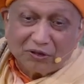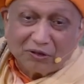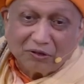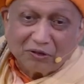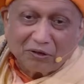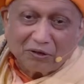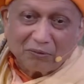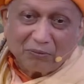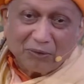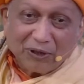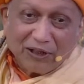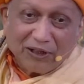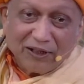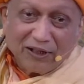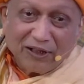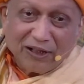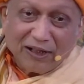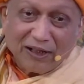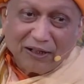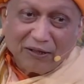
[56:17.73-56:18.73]
oh,
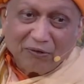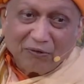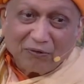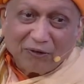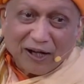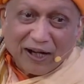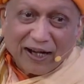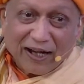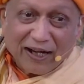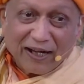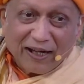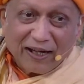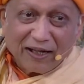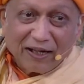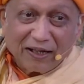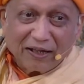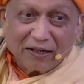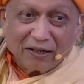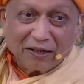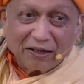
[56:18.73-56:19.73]
but then
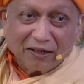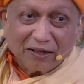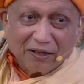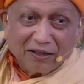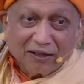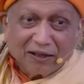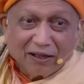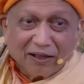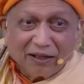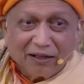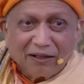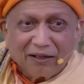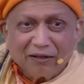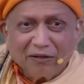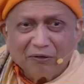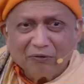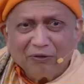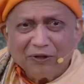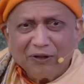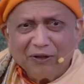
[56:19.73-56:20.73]
why
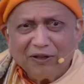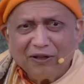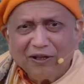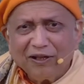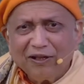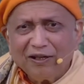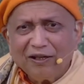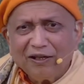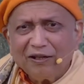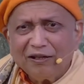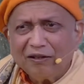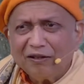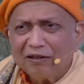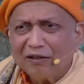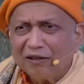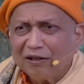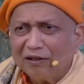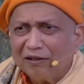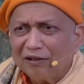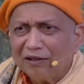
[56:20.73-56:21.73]
uh, we
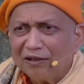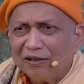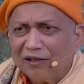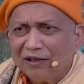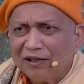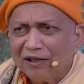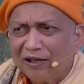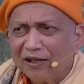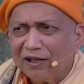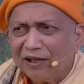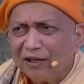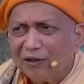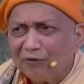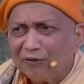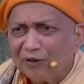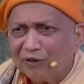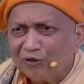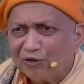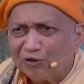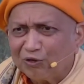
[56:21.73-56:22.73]
didn't learn it
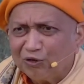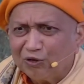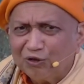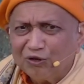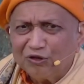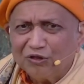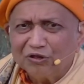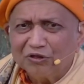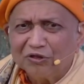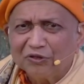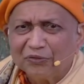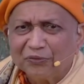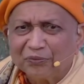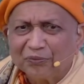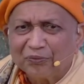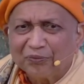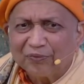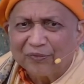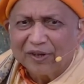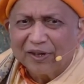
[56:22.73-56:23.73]
in our
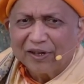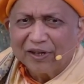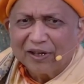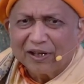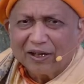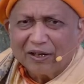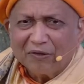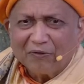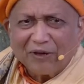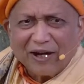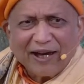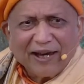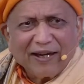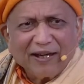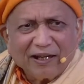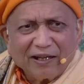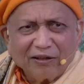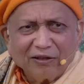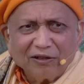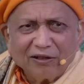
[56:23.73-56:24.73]
schools? Uh,
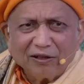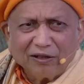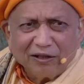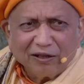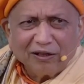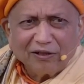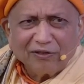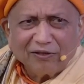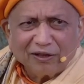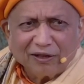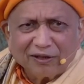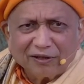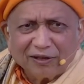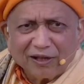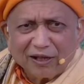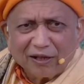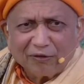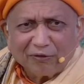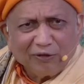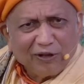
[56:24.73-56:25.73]
why other
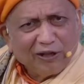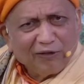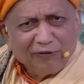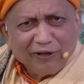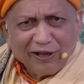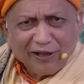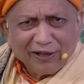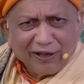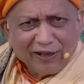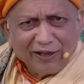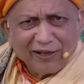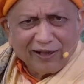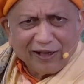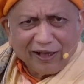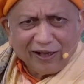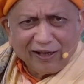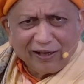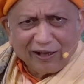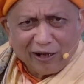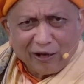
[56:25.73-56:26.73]
teachers are, we, we
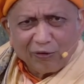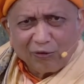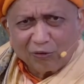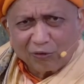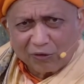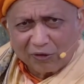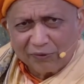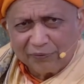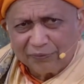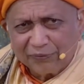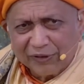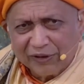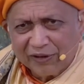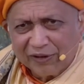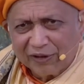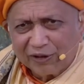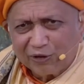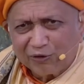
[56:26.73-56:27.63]
get that doubt.